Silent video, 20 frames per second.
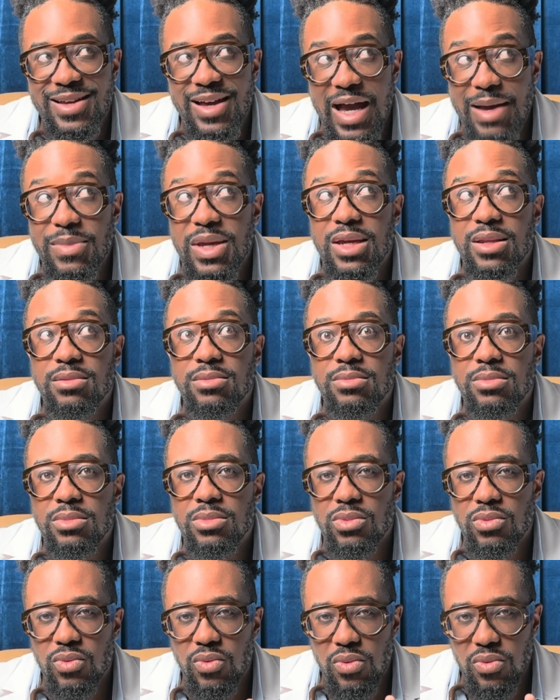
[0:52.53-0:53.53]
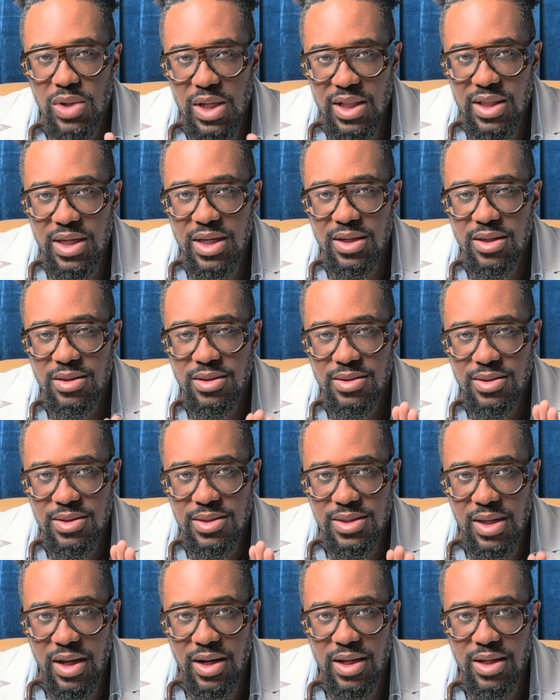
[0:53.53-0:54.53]
I mean, really
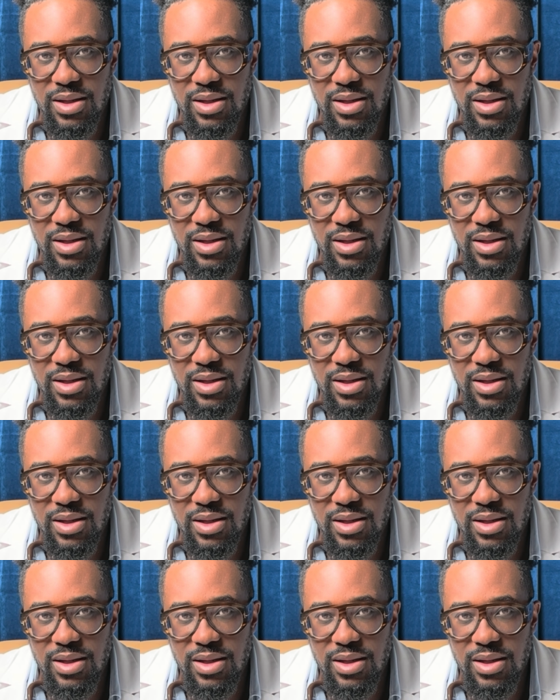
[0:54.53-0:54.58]
stunning.